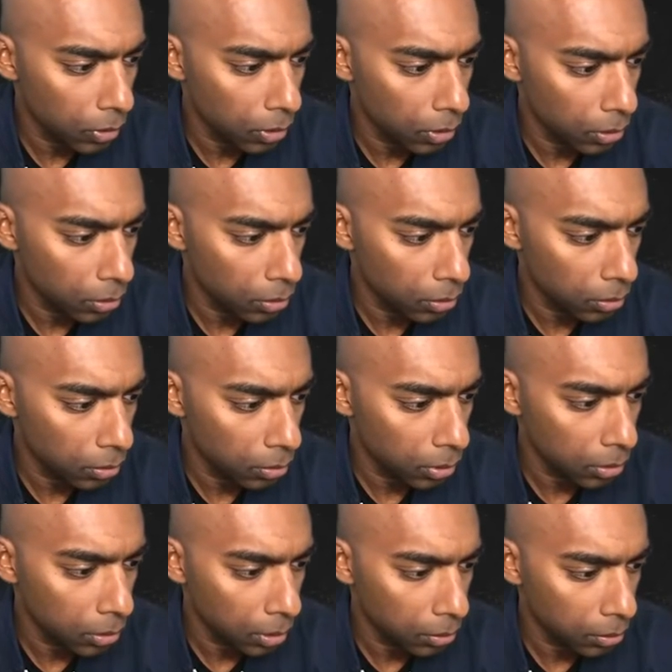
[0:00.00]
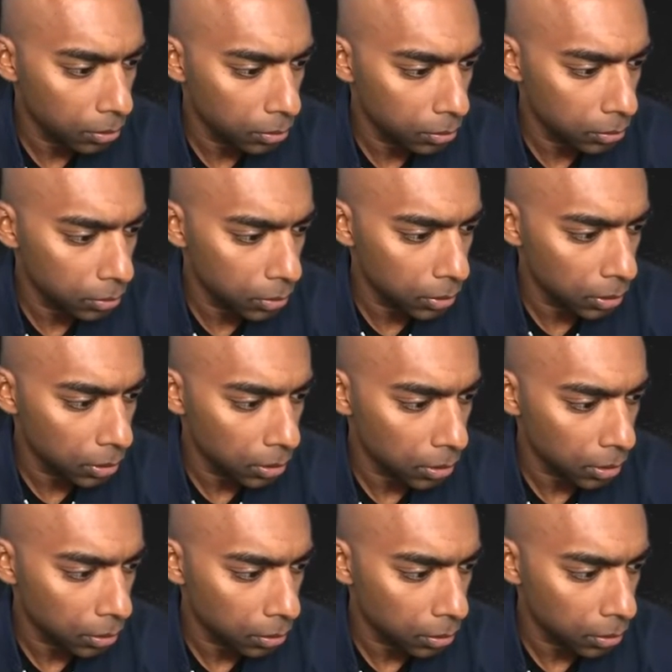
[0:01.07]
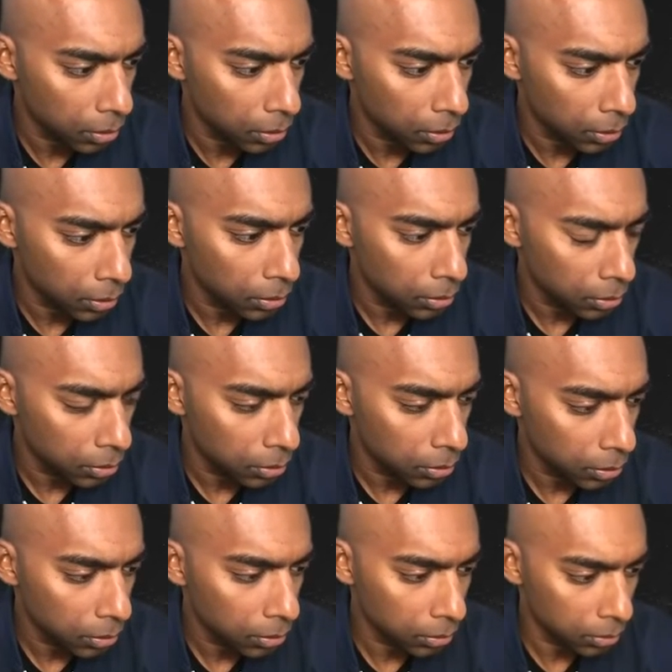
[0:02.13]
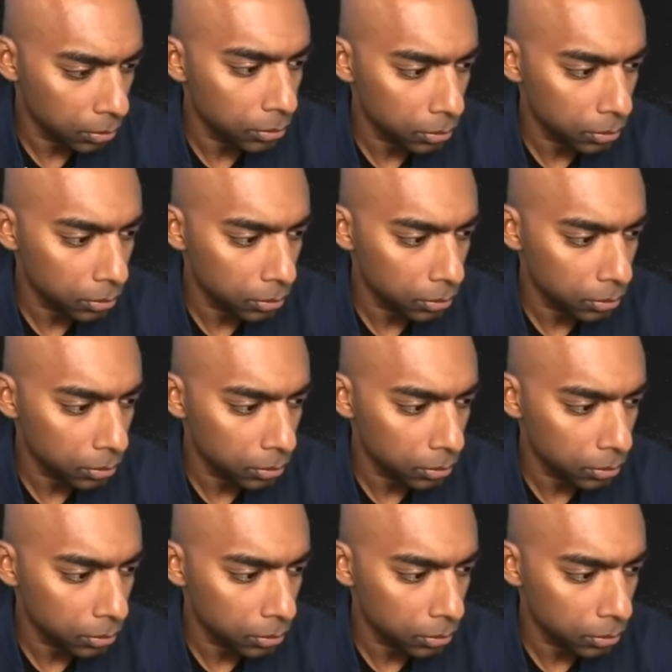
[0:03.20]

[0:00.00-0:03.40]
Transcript: [no speech]